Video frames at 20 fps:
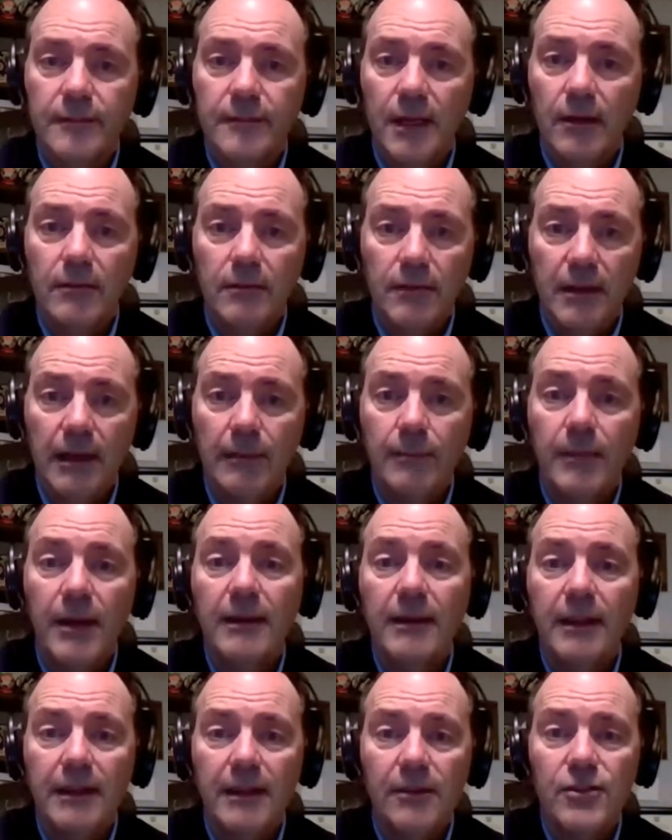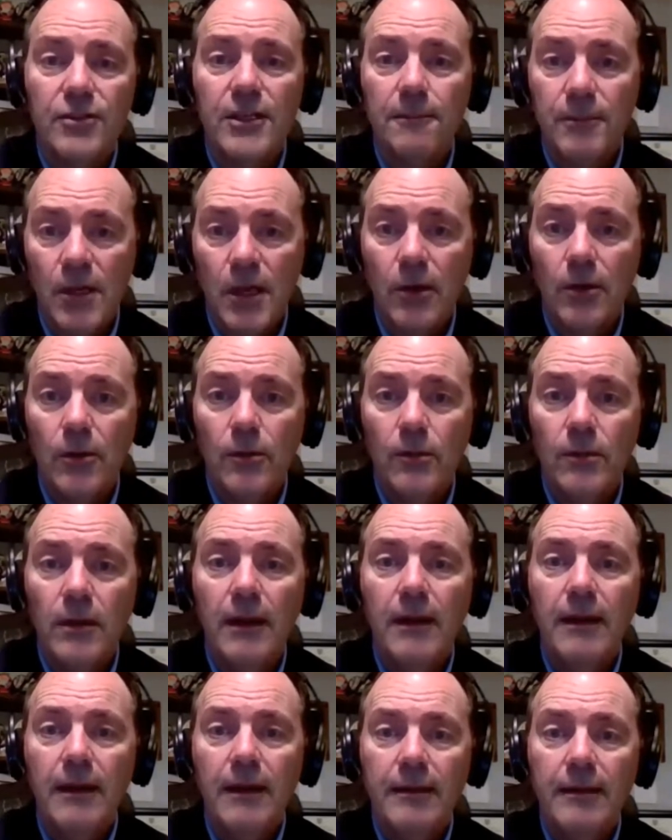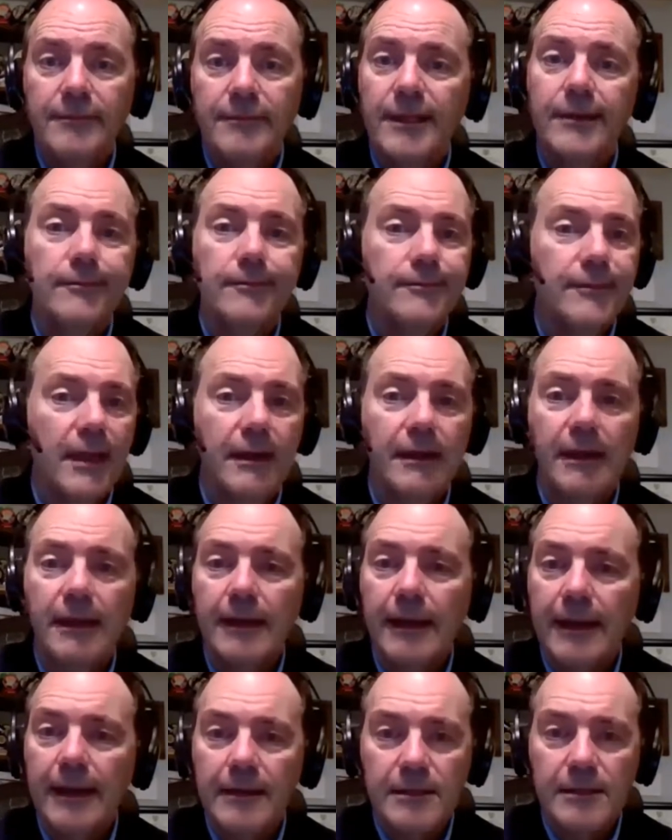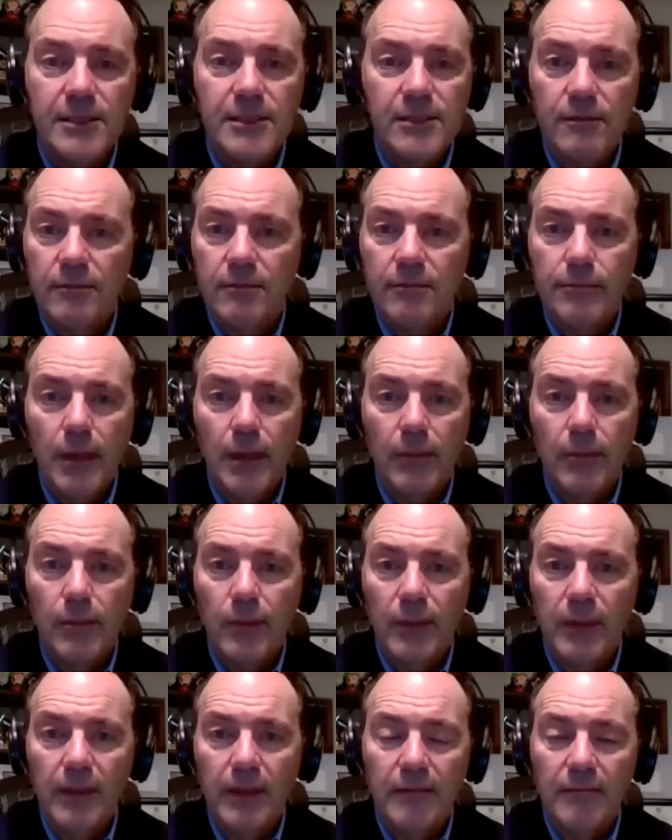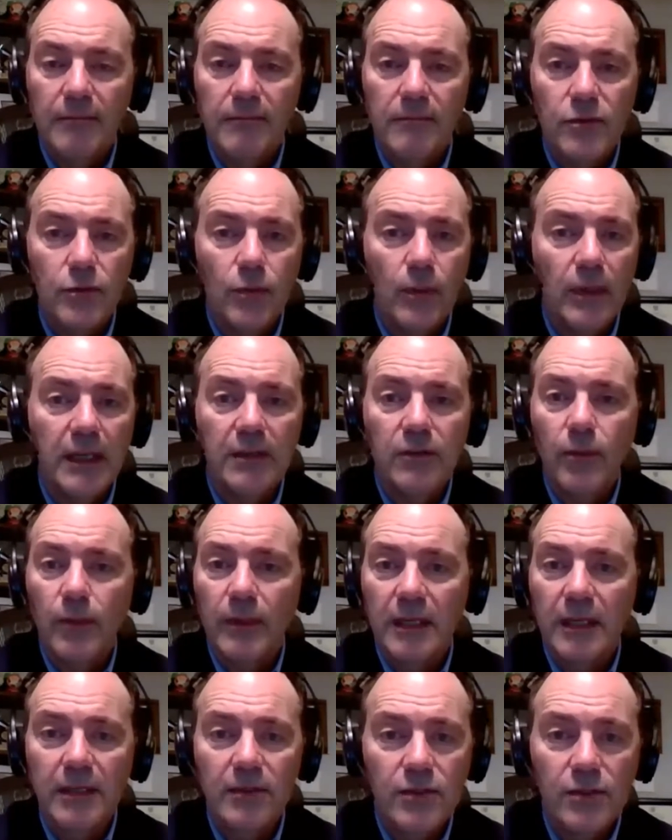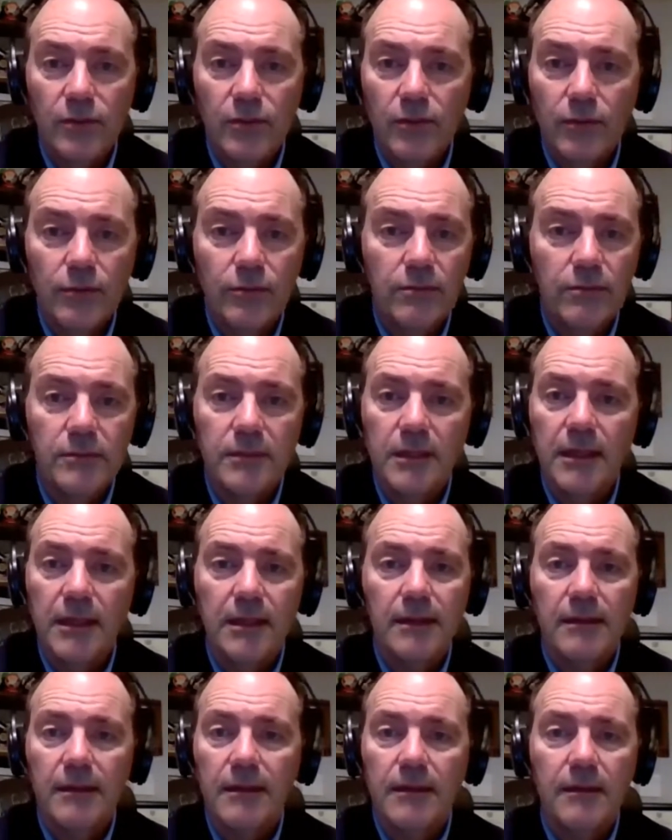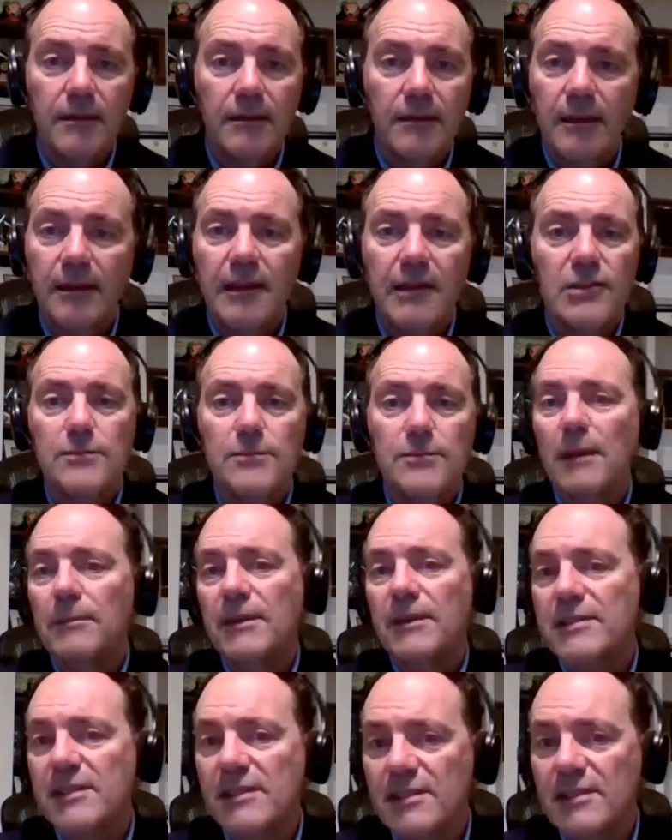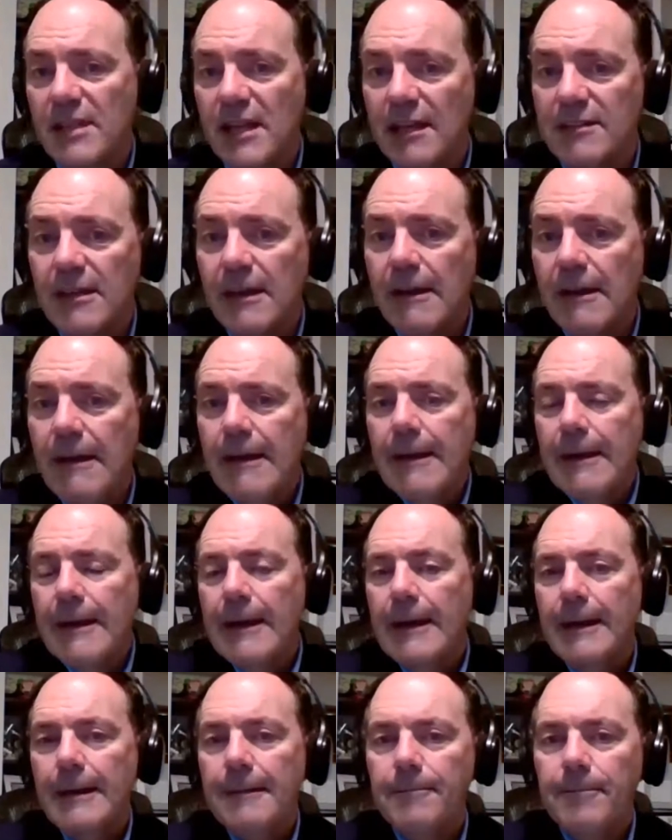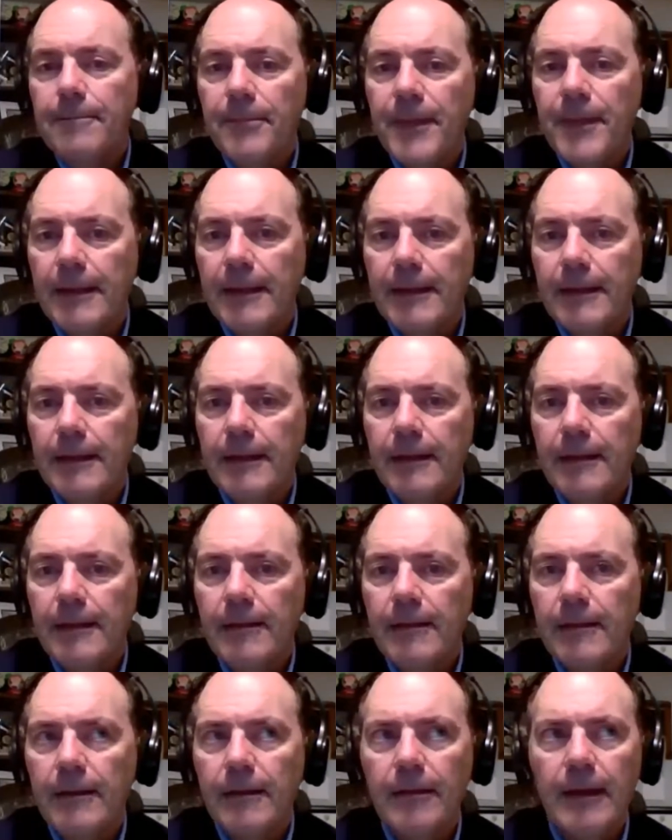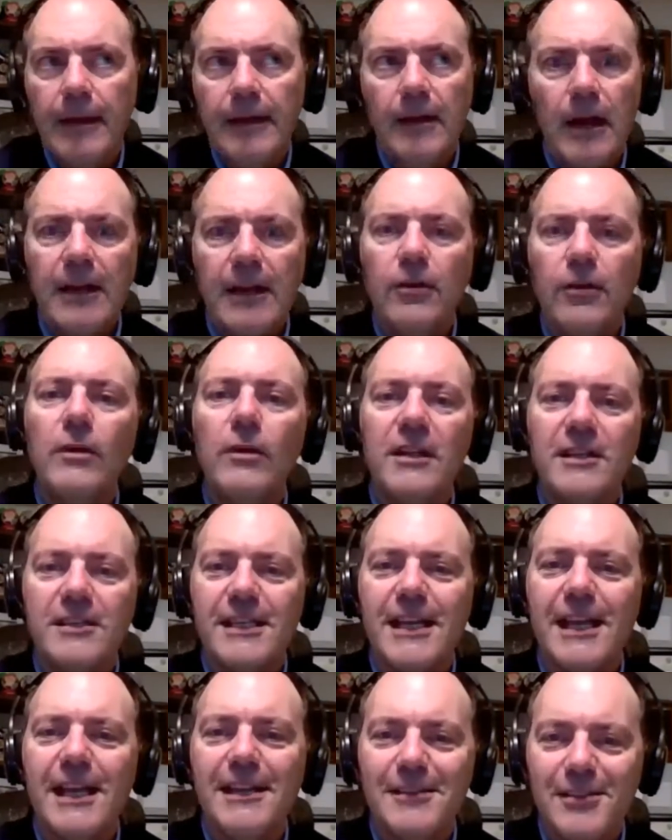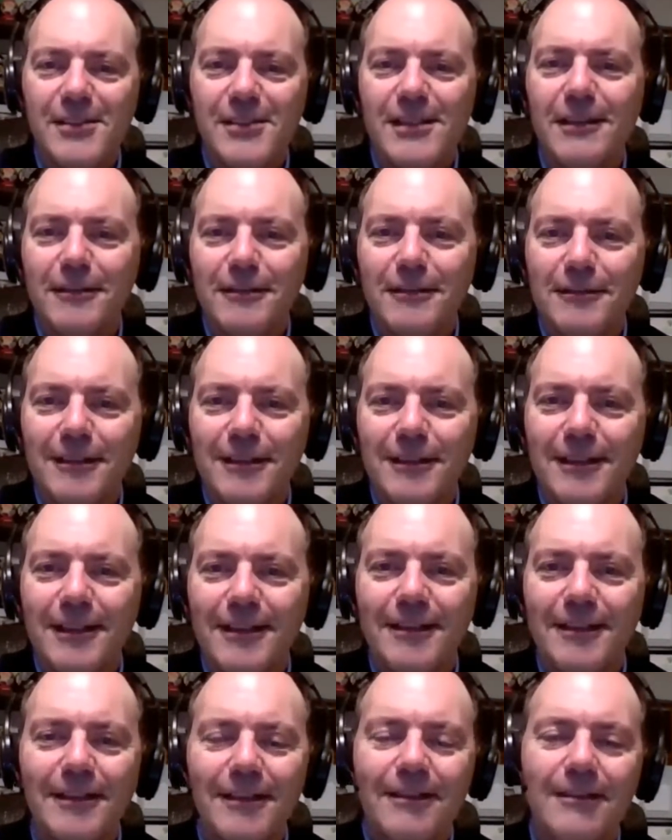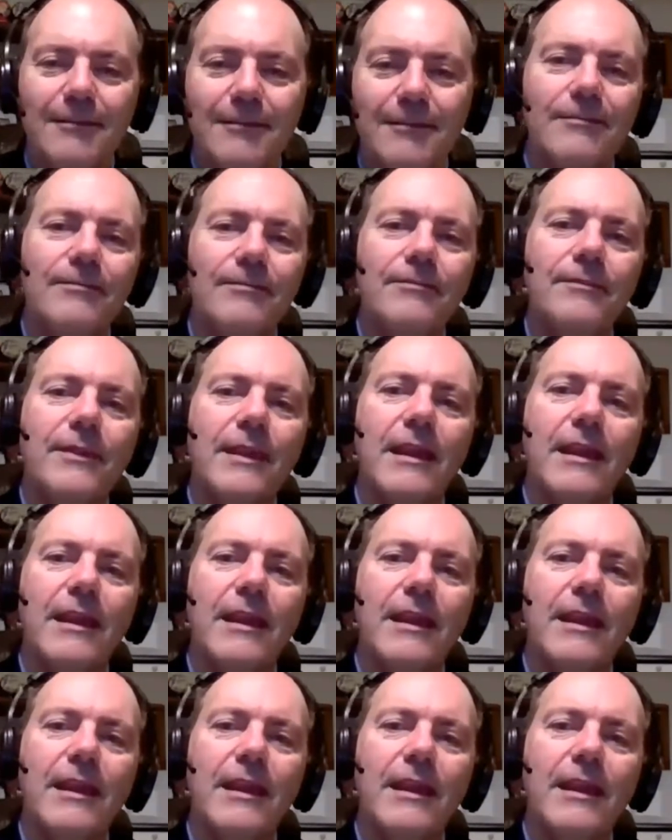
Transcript: you know, let my leadership know, you know, I need X probably in 2022, uh, and here's my business case. Um, uh, I, don't, I don't want to stand still, um,